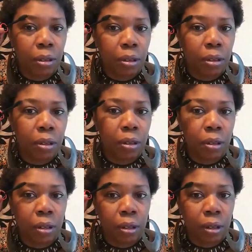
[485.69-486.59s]

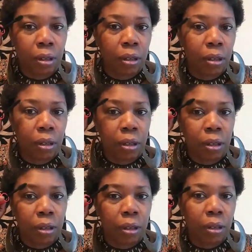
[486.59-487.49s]

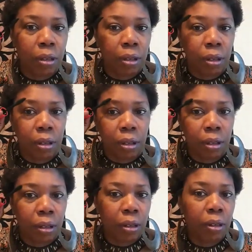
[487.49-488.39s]

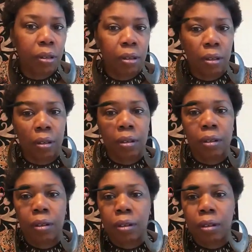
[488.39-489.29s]

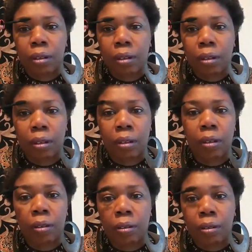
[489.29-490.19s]

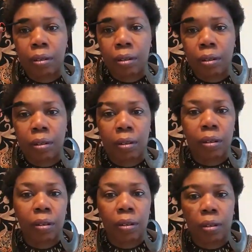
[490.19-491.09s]

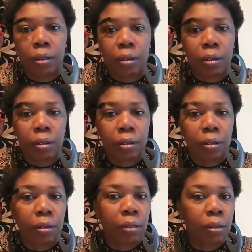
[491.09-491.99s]

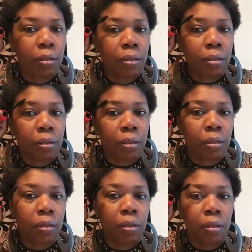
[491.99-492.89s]

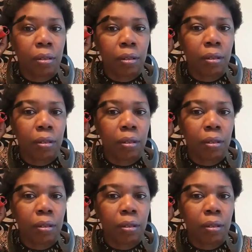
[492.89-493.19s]
(no one is talking)